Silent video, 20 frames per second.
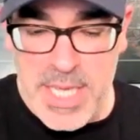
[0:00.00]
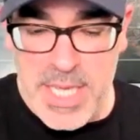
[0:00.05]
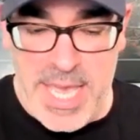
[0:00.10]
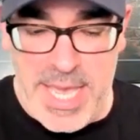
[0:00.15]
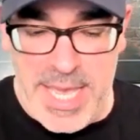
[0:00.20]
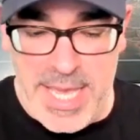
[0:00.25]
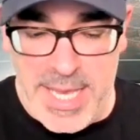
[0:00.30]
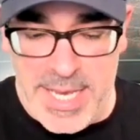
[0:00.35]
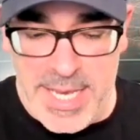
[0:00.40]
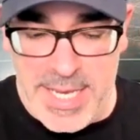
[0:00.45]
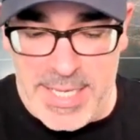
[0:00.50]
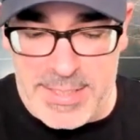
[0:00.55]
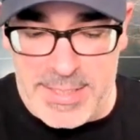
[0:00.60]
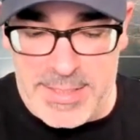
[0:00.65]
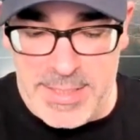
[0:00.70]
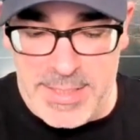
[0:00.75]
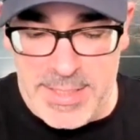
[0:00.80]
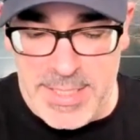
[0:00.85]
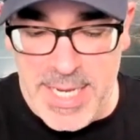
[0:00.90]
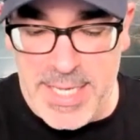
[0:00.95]

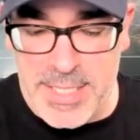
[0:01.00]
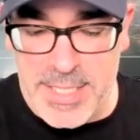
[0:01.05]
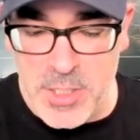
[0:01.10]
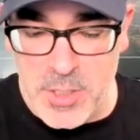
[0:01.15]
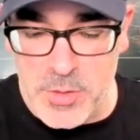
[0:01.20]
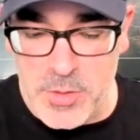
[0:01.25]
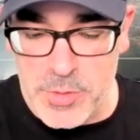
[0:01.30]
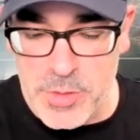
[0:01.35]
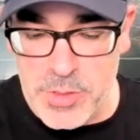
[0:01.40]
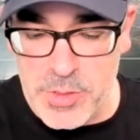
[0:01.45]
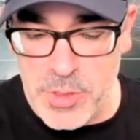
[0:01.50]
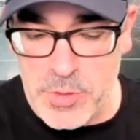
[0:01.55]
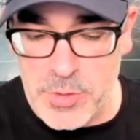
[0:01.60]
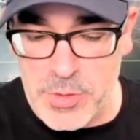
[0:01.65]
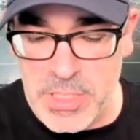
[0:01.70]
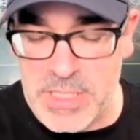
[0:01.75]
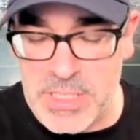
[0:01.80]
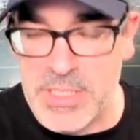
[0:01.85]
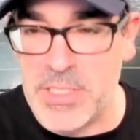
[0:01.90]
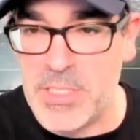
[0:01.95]
And yeah, those
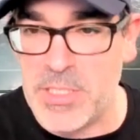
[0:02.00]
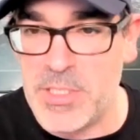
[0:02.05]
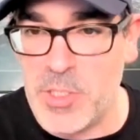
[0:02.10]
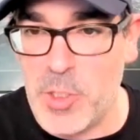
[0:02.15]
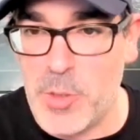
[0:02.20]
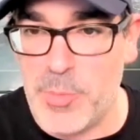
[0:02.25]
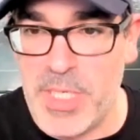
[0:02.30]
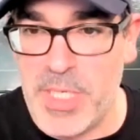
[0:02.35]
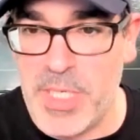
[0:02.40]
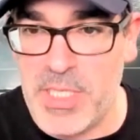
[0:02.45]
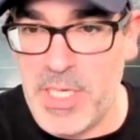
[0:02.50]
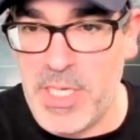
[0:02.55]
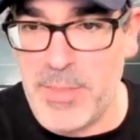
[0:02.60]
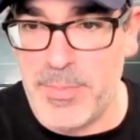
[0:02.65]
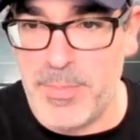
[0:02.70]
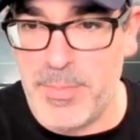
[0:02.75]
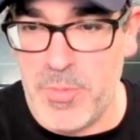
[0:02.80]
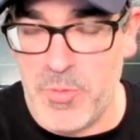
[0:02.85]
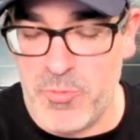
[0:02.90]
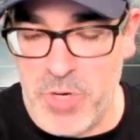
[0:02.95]
listings are being
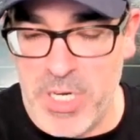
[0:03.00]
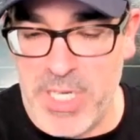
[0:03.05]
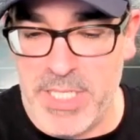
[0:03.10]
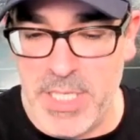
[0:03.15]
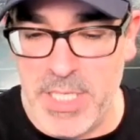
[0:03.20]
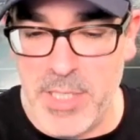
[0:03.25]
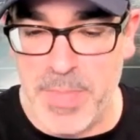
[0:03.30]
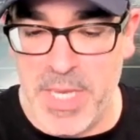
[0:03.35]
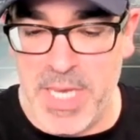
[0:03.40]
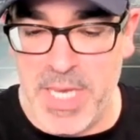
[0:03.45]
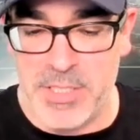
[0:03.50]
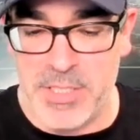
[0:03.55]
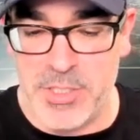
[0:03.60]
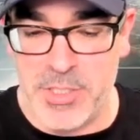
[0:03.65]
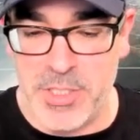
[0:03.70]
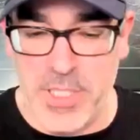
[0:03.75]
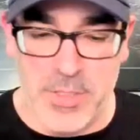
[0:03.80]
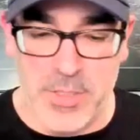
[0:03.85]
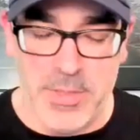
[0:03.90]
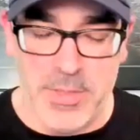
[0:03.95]
written up as,
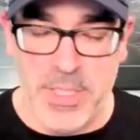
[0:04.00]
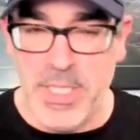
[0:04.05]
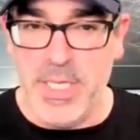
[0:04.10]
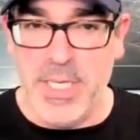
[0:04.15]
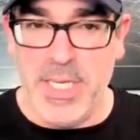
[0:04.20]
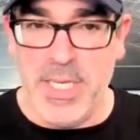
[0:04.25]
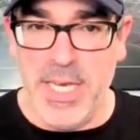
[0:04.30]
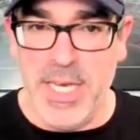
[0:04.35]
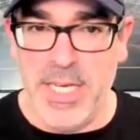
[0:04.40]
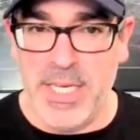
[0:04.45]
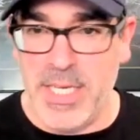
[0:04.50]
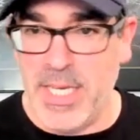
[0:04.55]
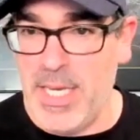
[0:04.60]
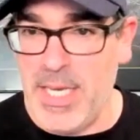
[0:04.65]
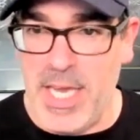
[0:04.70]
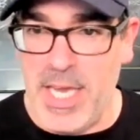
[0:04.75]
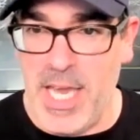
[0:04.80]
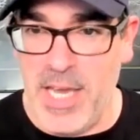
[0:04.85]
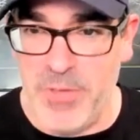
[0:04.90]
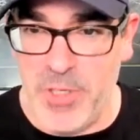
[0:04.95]
hey,
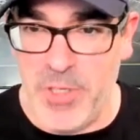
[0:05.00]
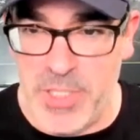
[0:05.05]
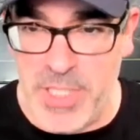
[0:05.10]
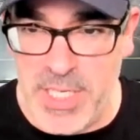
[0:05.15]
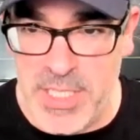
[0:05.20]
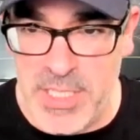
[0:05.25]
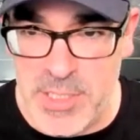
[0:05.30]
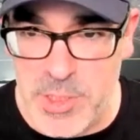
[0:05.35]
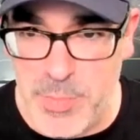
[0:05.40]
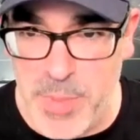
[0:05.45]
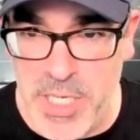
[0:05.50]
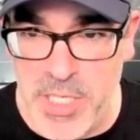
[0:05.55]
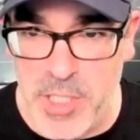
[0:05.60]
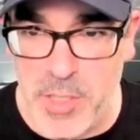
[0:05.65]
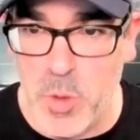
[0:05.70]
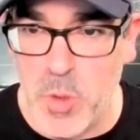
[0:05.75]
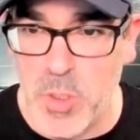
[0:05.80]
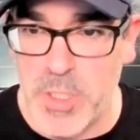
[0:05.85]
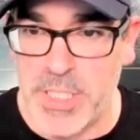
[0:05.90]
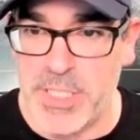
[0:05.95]
have your tenants pay your
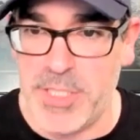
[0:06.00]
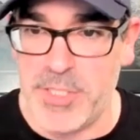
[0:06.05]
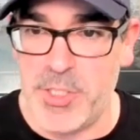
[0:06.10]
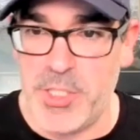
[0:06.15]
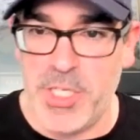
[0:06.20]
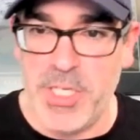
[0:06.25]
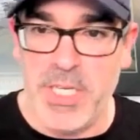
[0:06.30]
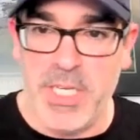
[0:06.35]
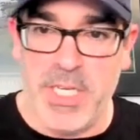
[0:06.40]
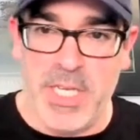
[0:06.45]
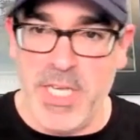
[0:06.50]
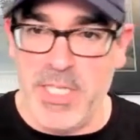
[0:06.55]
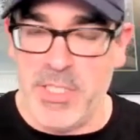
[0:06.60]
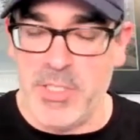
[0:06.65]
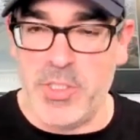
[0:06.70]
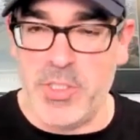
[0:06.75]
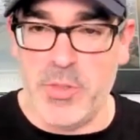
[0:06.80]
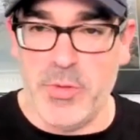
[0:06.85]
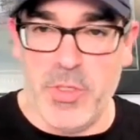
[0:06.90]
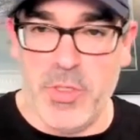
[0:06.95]
mortgage.
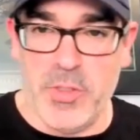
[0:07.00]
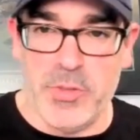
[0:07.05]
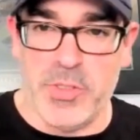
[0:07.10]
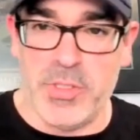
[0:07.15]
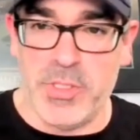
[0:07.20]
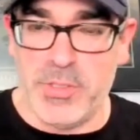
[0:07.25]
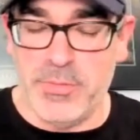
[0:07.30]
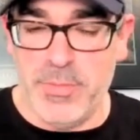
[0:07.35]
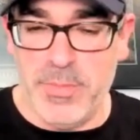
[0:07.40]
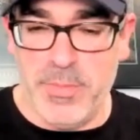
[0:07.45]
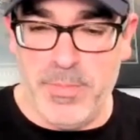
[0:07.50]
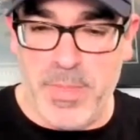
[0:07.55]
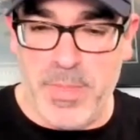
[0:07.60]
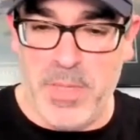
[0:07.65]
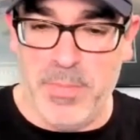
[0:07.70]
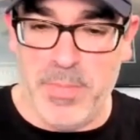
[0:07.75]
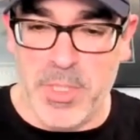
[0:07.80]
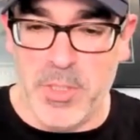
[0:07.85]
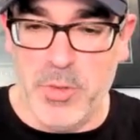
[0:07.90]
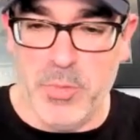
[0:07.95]
And so those
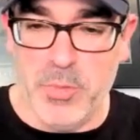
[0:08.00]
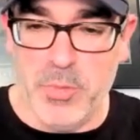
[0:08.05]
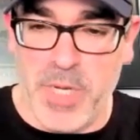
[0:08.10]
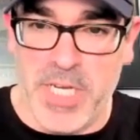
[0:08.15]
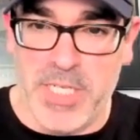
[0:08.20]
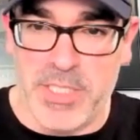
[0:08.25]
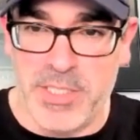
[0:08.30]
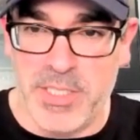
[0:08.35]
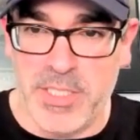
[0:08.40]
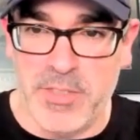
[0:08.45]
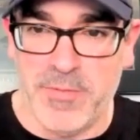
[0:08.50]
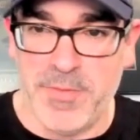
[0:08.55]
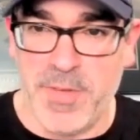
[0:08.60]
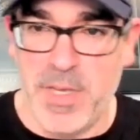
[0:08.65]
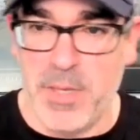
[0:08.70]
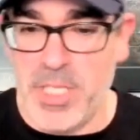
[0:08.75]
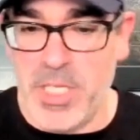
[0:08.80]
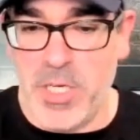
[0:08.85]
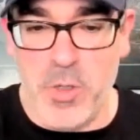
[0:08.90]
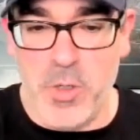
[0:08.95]
people who would buy a single
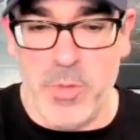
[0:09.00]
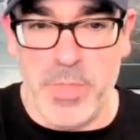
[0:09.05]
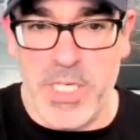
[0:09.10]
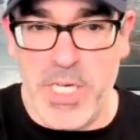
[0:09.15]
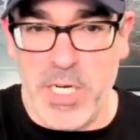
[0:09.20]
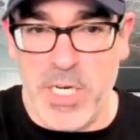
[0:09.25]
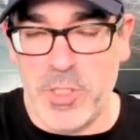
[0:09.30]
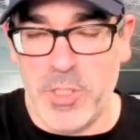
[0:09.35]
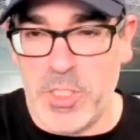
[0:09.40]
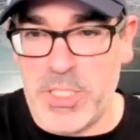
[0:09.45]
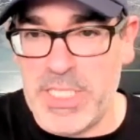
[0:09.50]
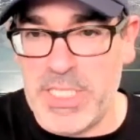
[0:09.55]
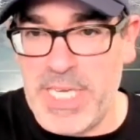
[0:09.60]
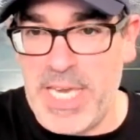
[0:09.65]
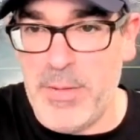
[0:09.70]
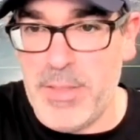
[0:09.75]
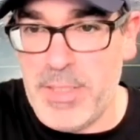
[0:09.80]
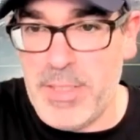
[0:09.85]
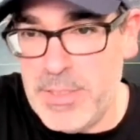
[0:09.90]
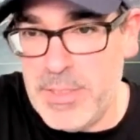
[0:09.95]
family home are now looking
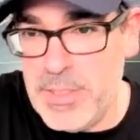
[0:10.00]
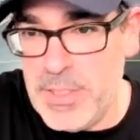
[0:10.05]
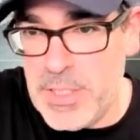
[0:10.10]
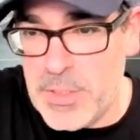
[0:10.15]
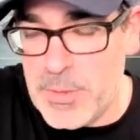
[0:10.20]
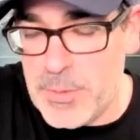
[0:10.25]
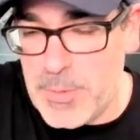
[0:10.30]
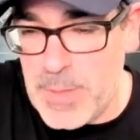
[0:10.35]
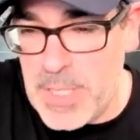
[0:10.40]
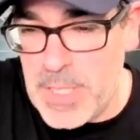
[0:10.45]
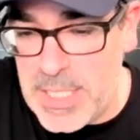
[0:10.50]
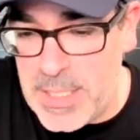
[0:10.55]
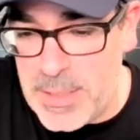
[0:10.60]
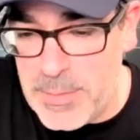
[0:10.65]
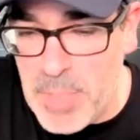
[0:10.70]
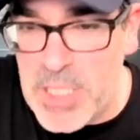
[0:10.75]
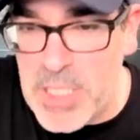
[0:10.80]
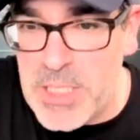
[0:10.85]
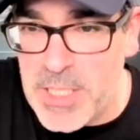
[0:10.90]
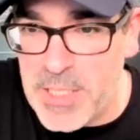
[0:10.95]
at,
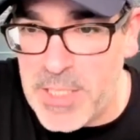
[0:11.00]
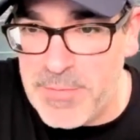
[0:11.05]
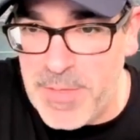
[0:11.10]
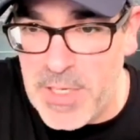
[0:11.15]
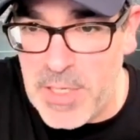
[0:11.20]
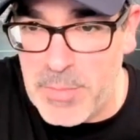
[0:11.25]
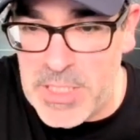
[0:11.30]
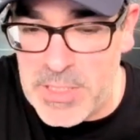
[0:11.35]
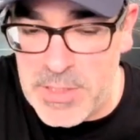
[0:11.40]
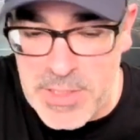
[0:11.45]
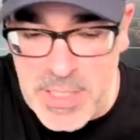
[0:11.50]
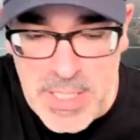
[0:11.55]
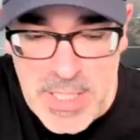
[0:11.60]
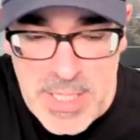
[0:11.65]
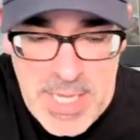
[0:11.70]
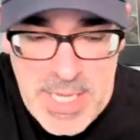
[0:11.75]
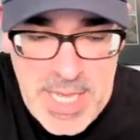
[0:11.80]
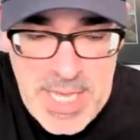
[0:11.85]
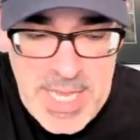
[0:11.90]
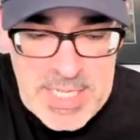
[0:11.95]
multifamilies.
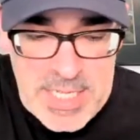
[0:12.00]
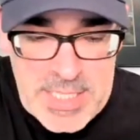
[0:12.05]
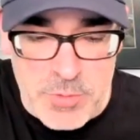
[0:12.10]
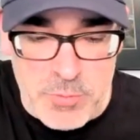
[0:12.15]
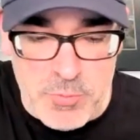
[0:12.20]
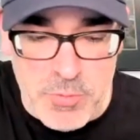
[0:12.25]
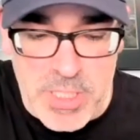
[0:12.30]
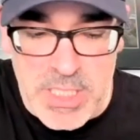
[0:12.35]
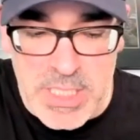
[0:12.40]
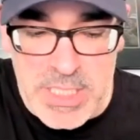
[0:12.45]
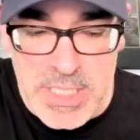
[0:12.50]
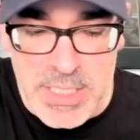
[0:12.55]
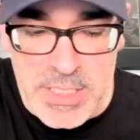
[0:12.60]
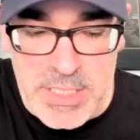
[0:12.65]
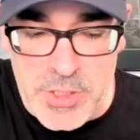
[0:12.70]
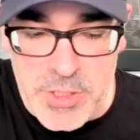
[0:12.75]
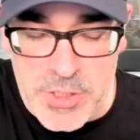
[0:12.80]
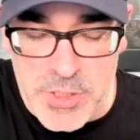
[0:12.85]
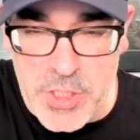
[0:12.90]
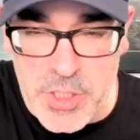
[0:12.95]
And it's really
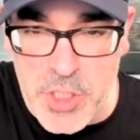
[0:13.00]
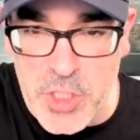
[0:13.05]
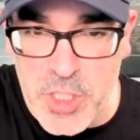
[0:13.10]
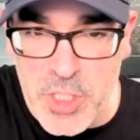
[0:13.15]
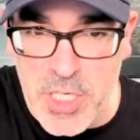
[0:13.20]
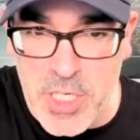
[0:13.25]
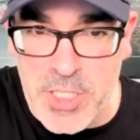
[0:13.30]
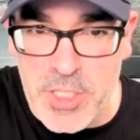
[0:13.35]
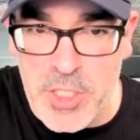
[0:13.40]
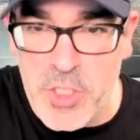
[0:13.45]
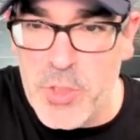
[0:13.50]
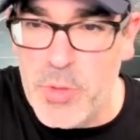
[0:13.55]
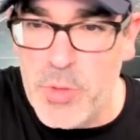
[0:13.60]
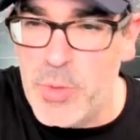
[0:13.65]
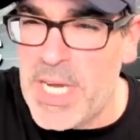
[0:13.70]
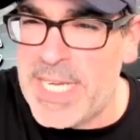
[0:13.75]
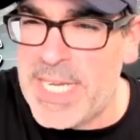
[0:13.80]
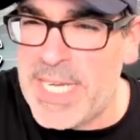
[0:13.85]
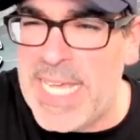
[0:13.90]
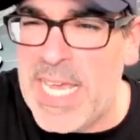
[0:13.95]
just a new
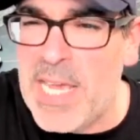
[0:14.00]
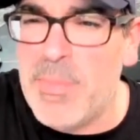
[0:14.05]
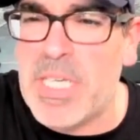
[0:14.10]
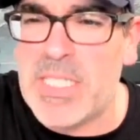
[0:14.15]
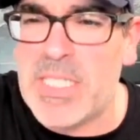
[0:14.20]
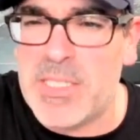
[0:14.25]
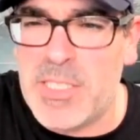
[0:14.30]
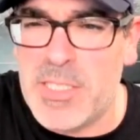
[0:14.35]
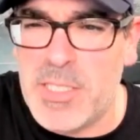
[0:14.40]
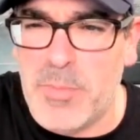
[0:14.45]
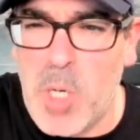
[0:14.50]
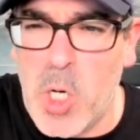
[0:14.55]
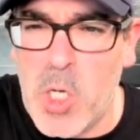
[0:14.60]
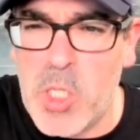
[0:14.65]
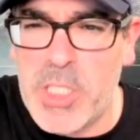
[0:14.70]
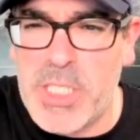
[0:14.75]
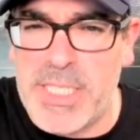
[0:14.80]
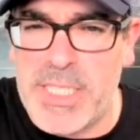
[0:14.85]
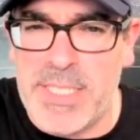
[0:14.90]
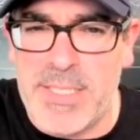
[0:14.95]
dynamic to the
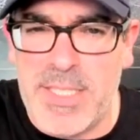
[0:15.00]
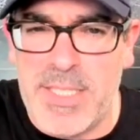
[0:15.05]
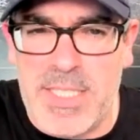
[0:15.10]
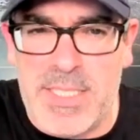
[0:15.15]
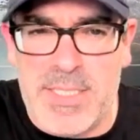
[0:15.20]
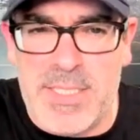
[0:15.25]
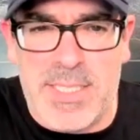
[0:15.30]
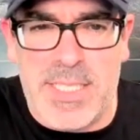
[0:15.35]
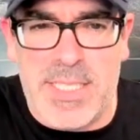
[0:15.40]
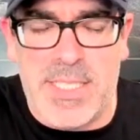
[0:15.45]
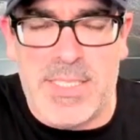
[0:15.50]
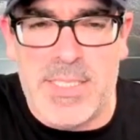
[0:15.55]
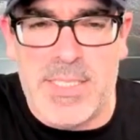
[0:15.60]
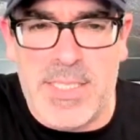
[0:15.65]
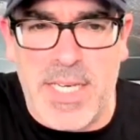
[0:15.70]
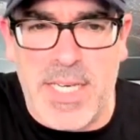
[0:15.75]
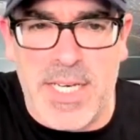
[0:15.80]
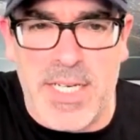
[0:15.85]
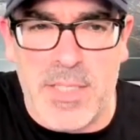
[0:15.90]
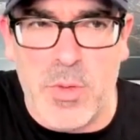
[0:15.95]
market these days
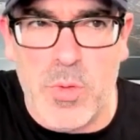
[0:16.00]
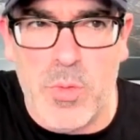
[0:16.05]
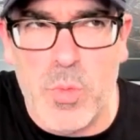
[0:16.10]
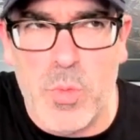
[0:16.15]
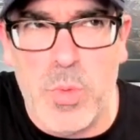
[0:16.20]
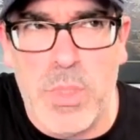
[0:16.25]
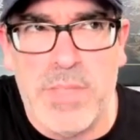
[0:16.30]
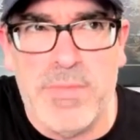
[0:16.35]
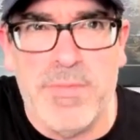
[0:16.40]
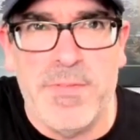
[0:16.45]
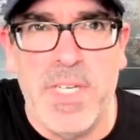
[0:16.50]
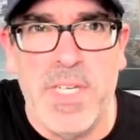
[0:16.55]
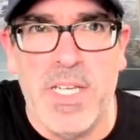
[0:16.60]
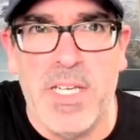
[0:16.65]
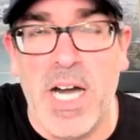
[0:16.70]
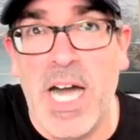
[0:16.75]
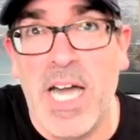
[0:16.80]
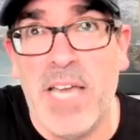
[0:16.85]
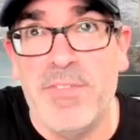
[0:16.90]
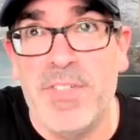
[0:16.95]
that
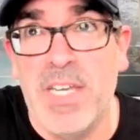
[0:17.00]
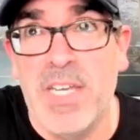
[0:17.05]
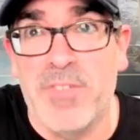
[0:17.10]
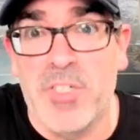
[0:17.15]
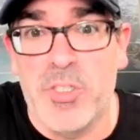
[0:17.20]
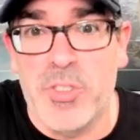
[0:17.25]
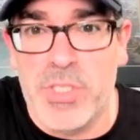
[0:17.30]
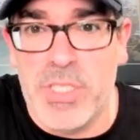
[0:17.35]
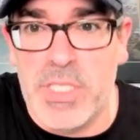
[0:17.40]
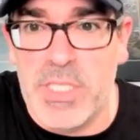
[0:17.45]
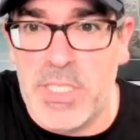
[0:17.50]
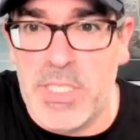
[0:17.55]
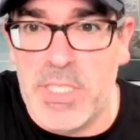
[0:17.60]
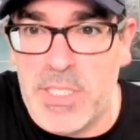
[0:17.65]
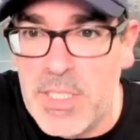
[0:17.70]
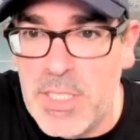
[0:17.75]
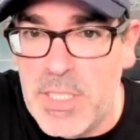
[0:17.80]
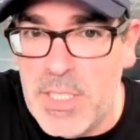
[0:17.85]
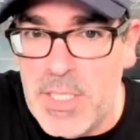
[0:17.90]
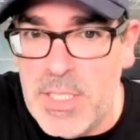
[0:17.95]
I've never seen,